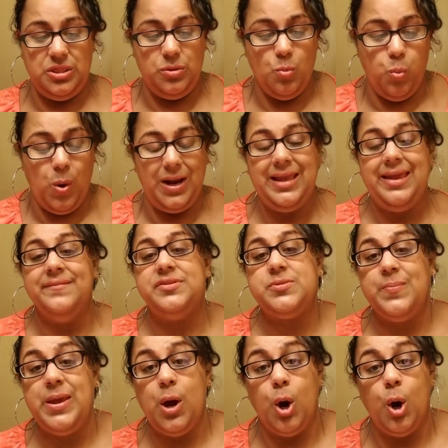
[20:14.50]
what
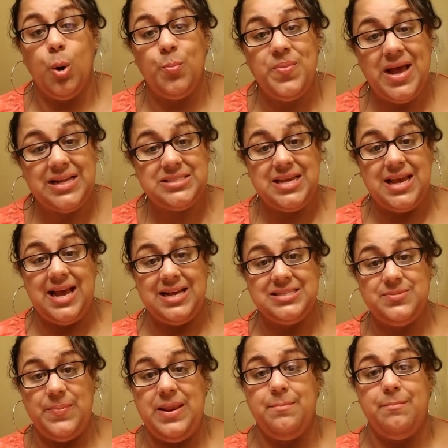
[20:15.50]
gives me hope. That
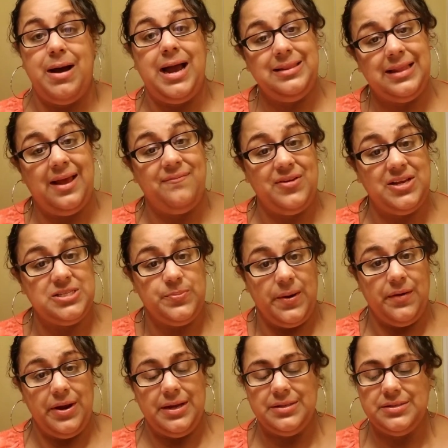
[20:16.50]
has been my life
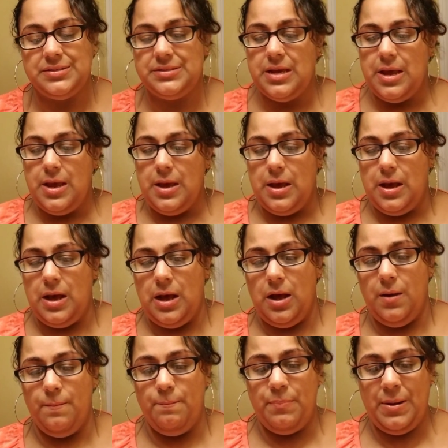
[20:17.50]
experience.
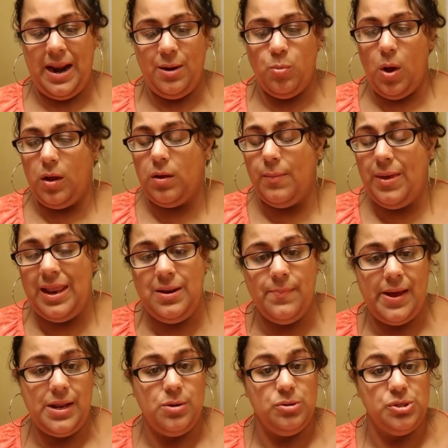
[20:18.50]
But I welcome
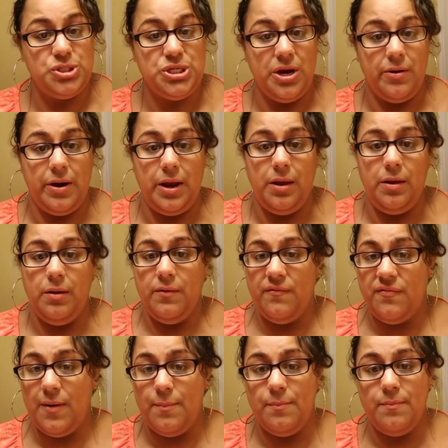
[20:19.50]
anybody who's sharing
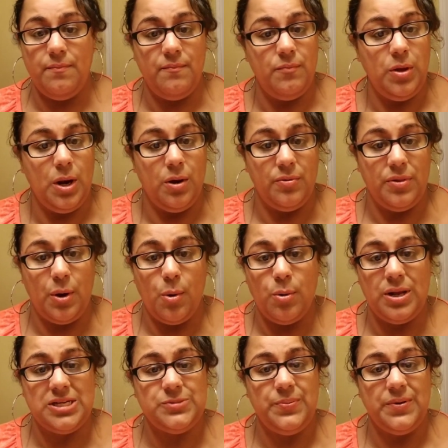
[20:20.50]
from, their
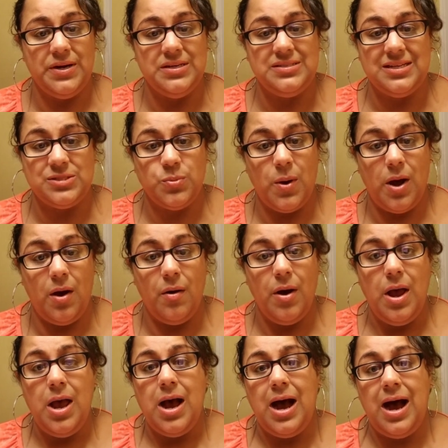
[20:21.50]
own experience as
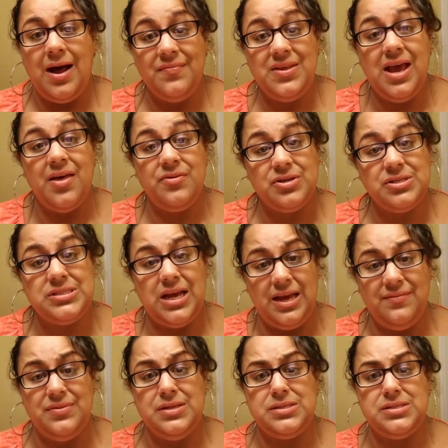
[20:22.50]
well. On the other
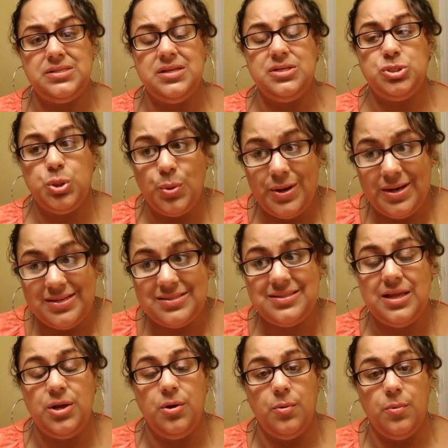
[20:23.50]
side of this choice
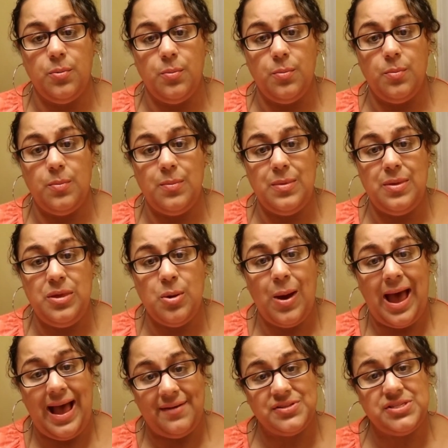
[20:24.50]
that you
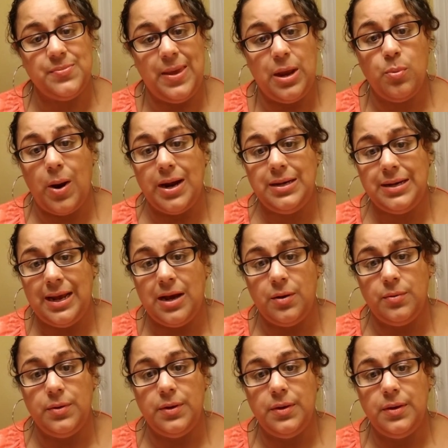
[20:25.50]
have to make right
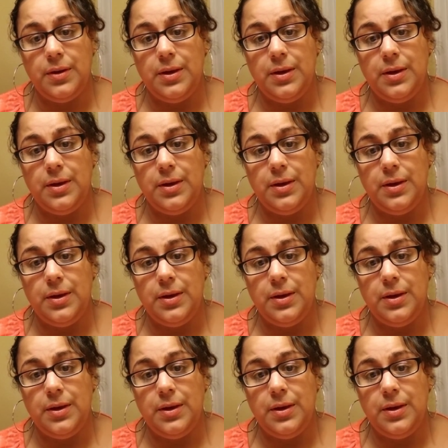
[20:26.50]
now,